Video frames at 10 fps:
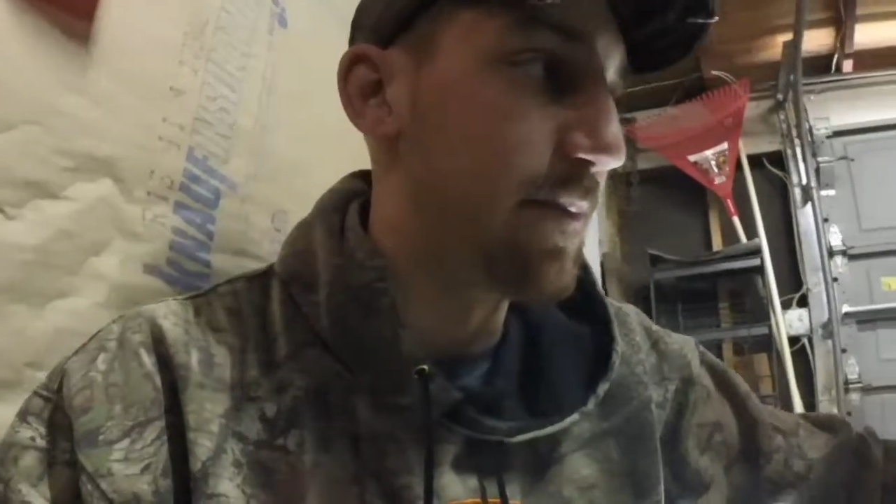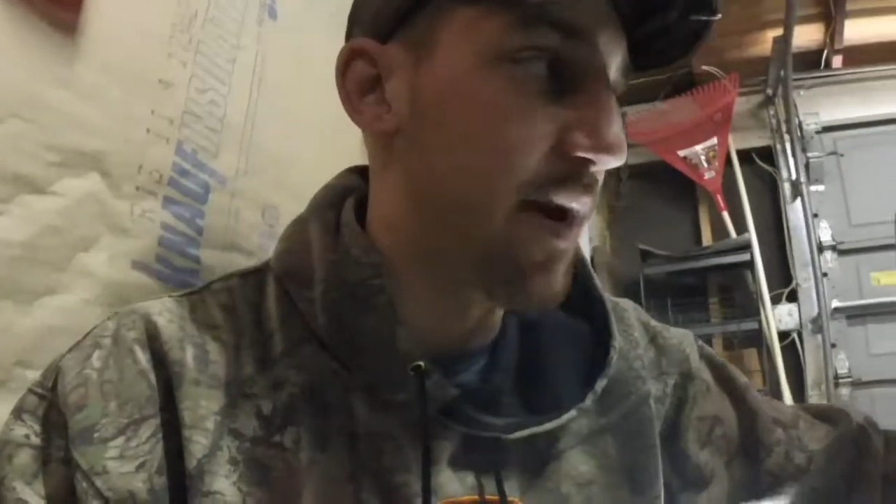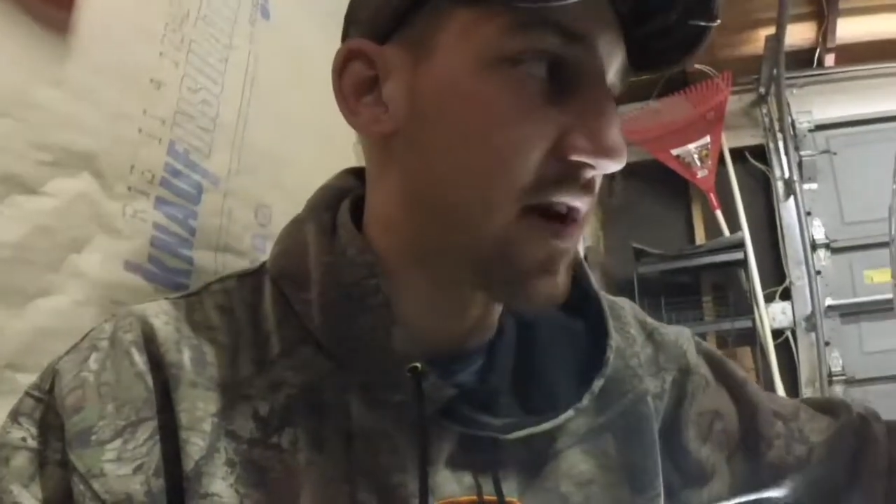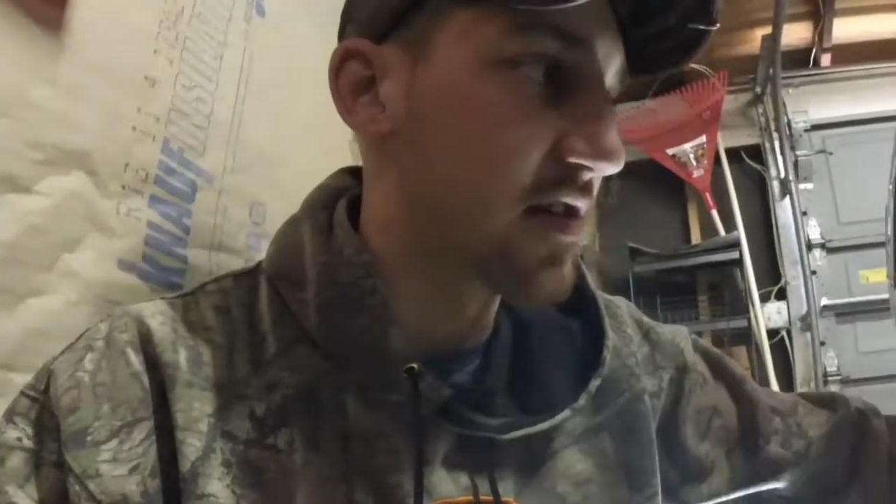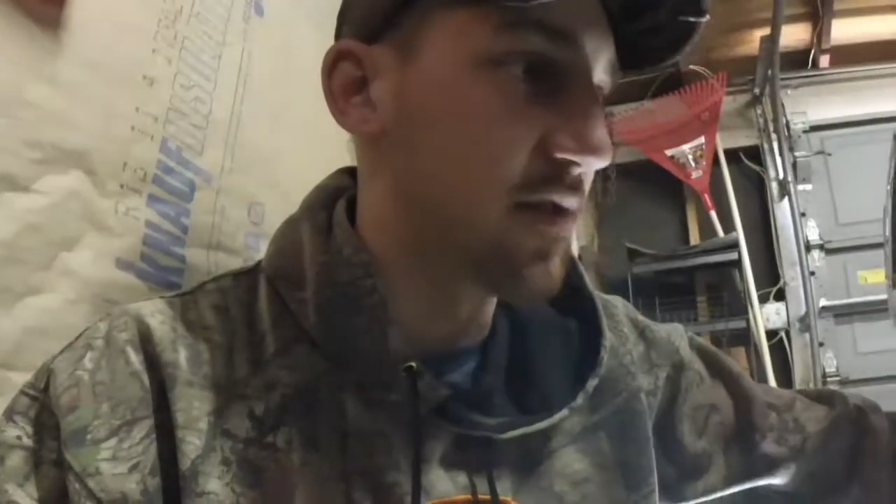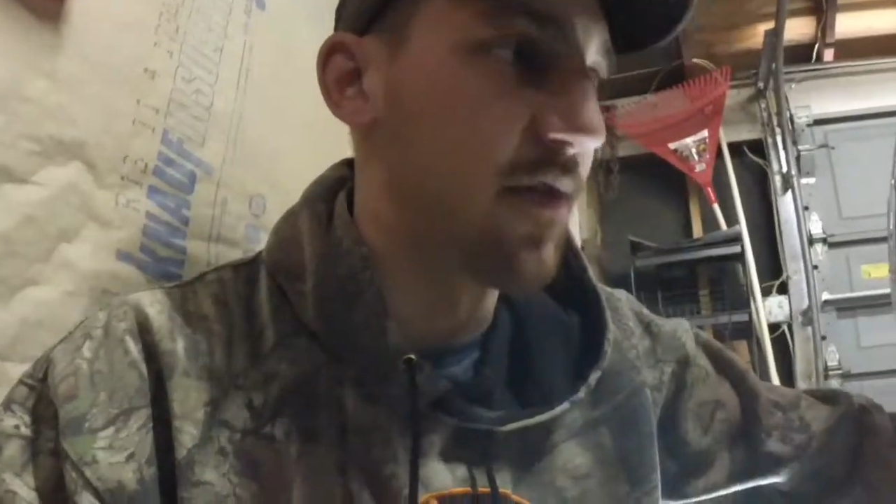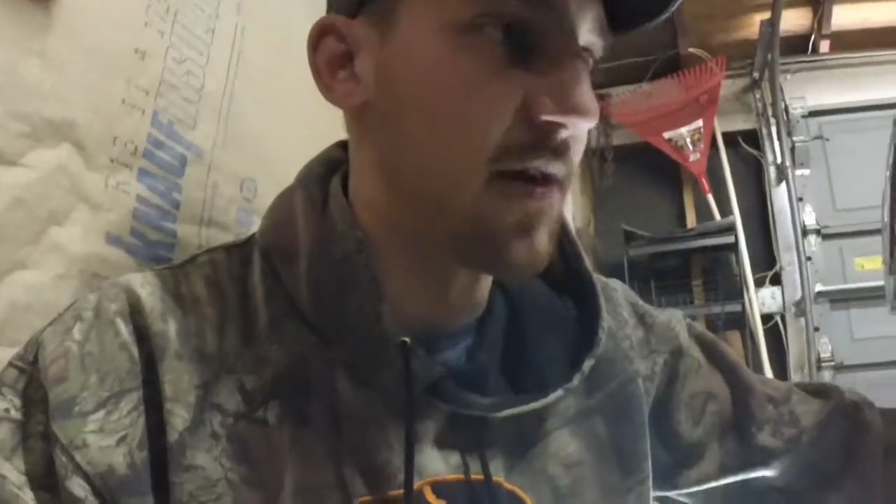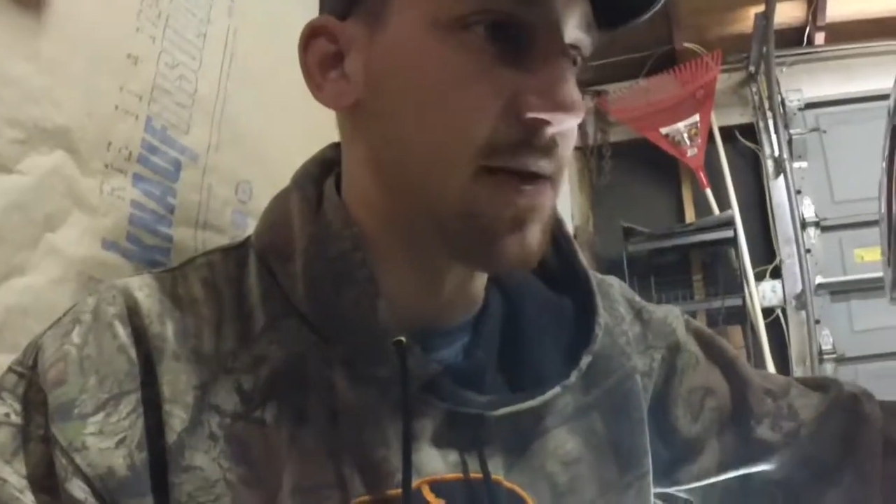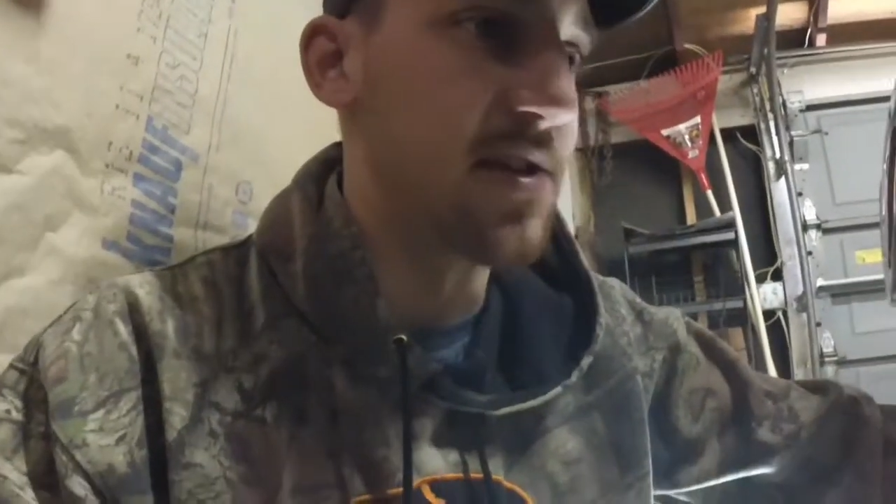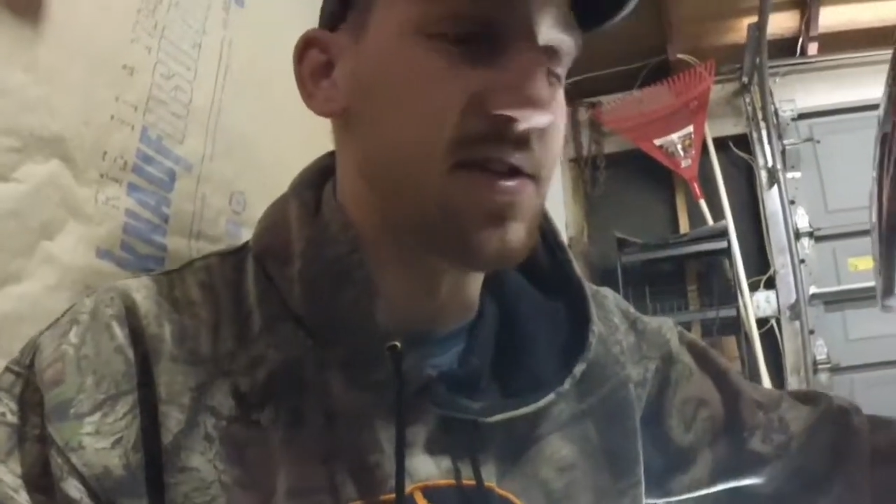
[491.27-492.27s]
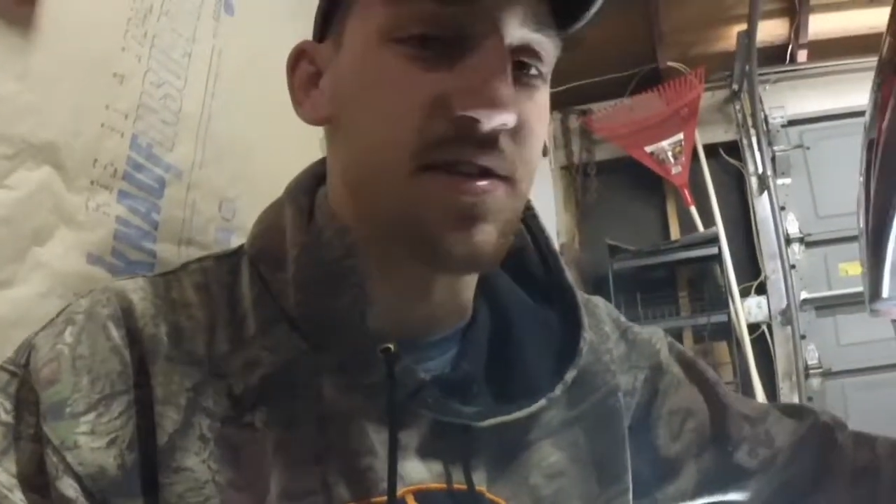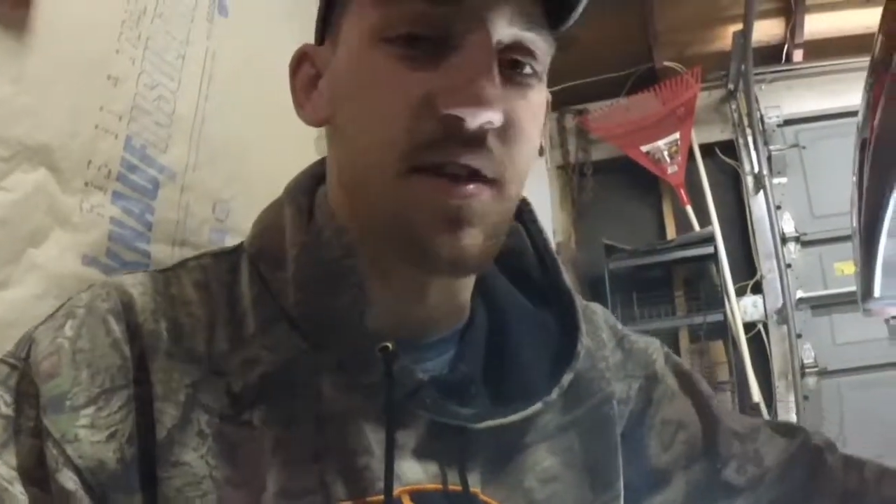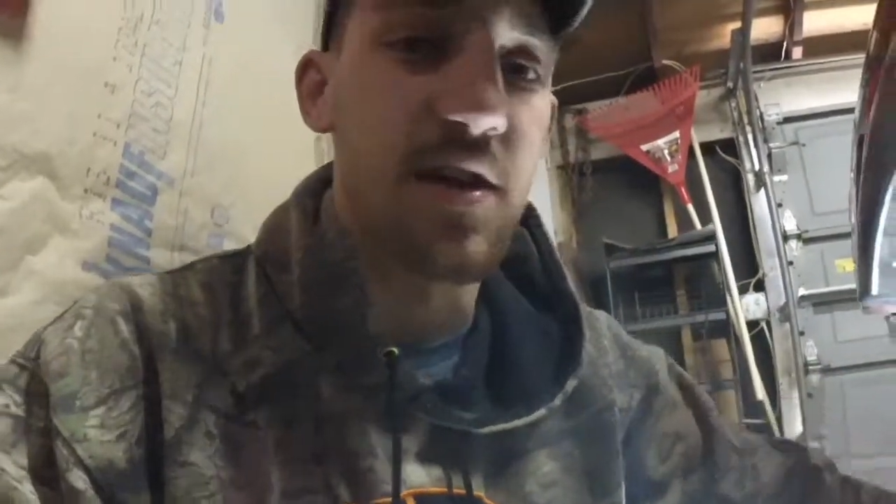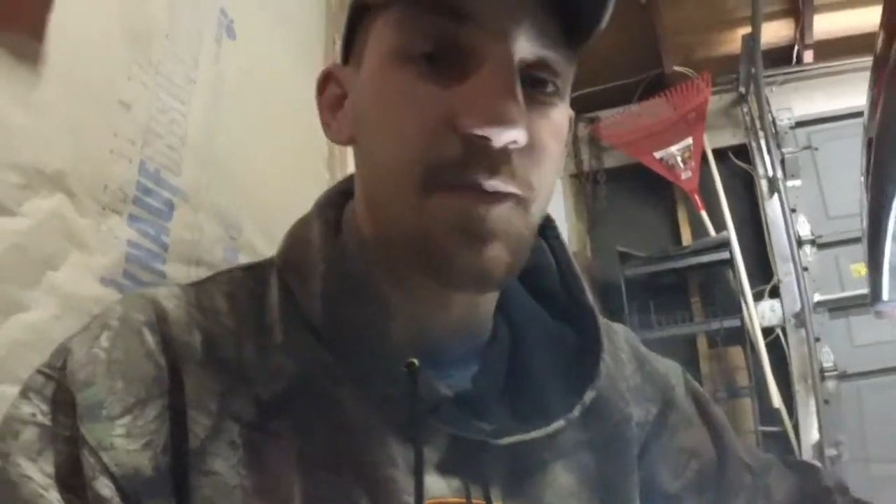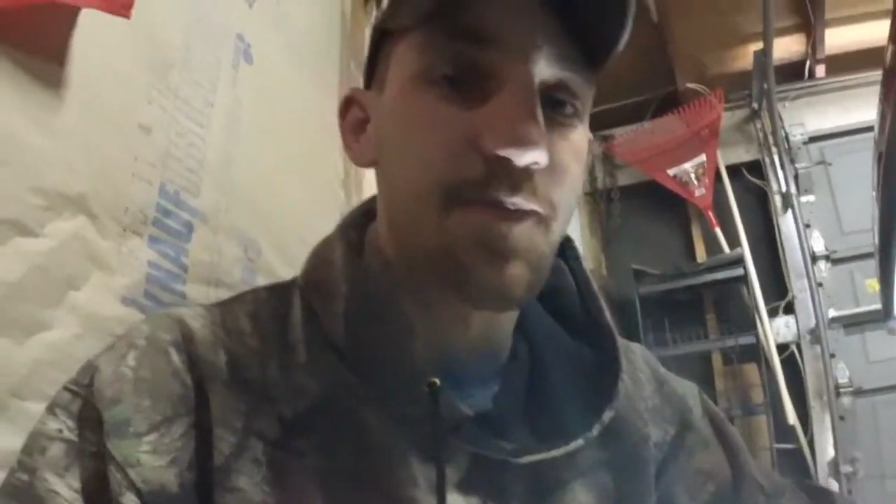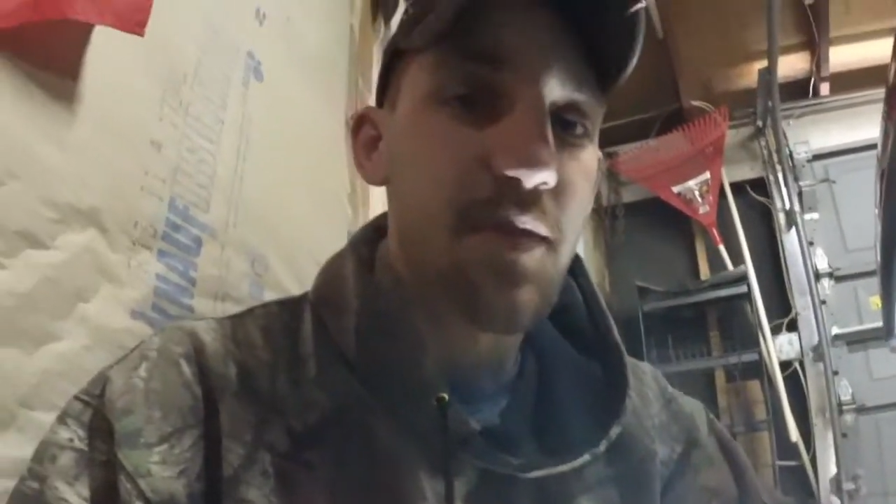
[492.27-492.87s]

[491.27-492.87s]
box of frame on this side